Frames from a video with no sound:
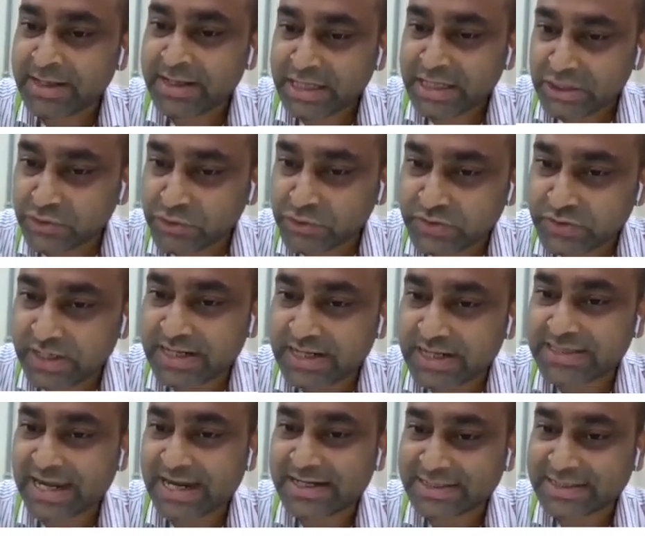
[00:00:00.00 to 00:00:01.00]
Usually
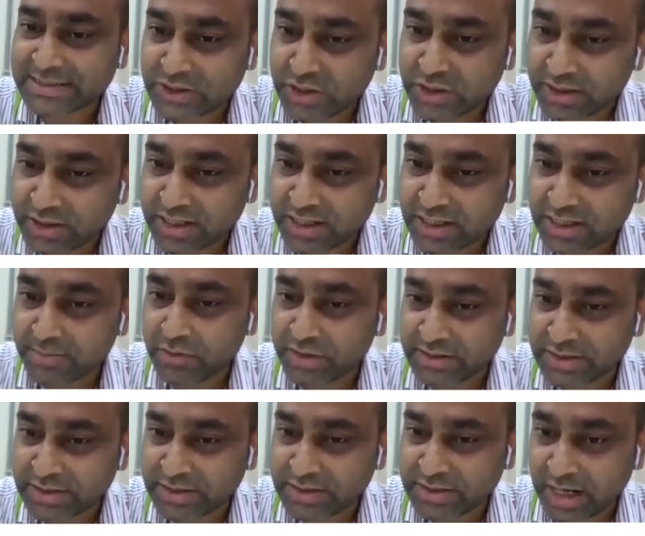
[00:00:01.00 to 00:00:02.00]
that does not come out
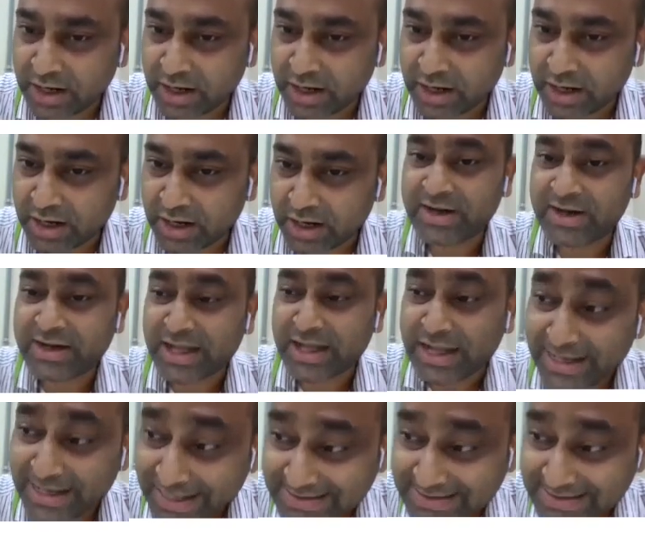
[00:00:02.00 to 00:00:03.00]
in the outer leaflet
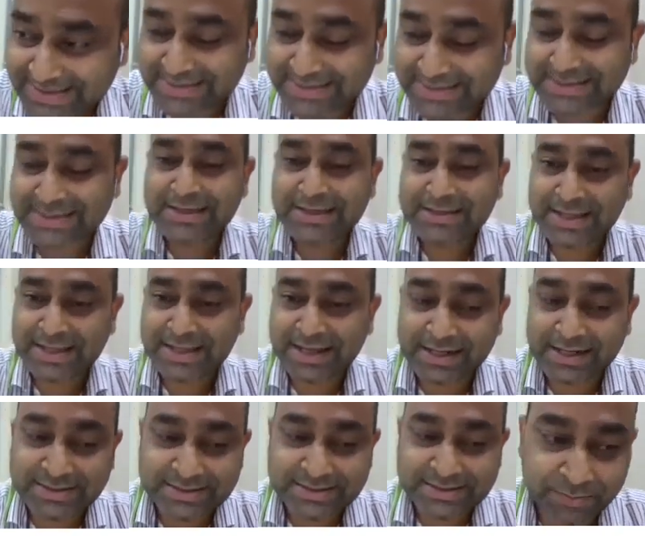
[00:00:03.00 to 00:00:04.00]
unless there are
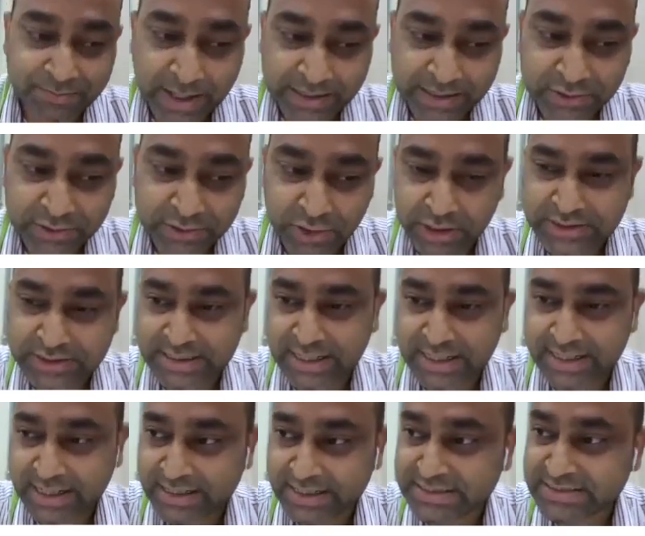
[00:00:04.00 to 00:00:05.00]
some pathological
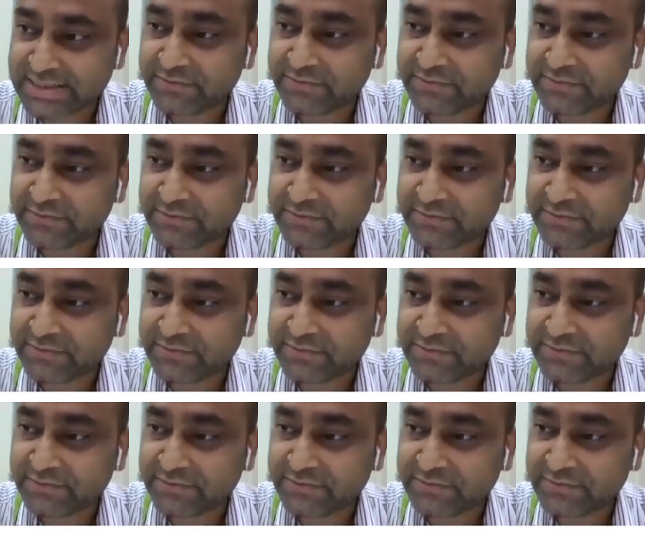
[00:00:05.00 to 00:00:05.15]
condition.